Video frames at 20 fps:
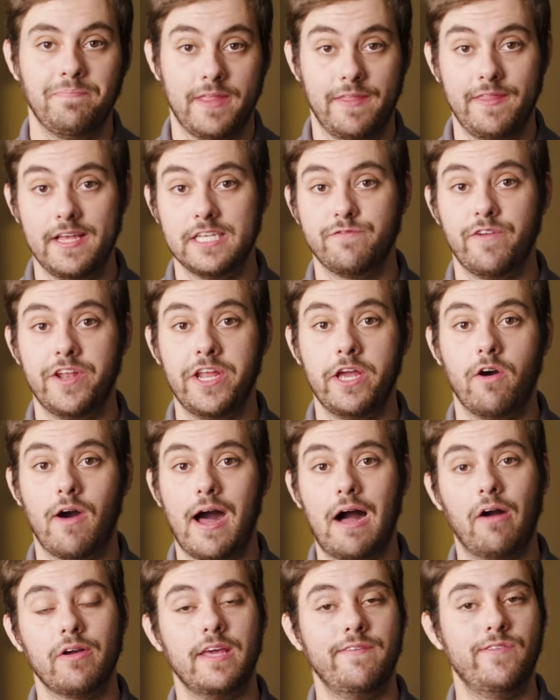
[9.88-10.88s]
In this video,
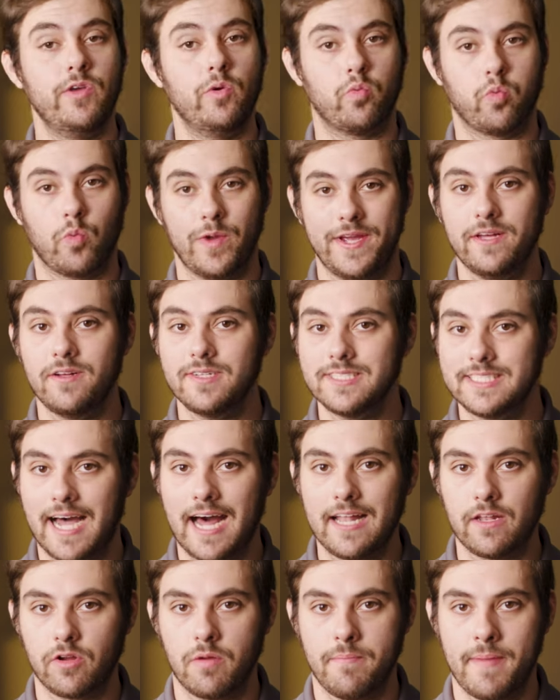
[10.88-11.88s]
I'll give you real
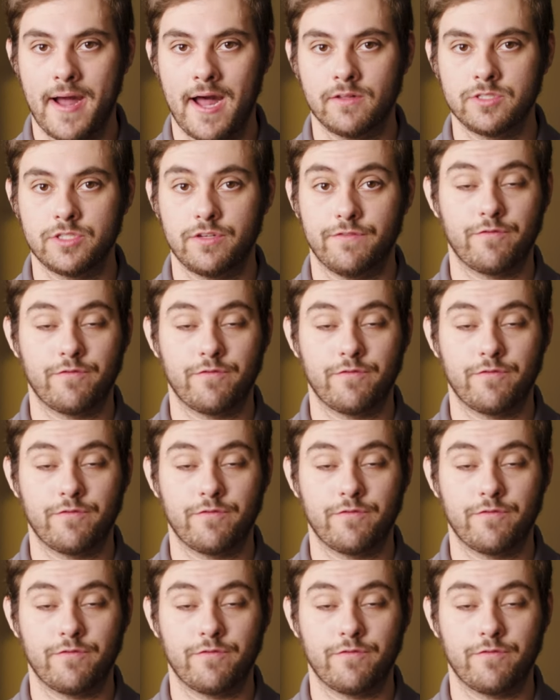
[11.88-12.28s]
dollar amounts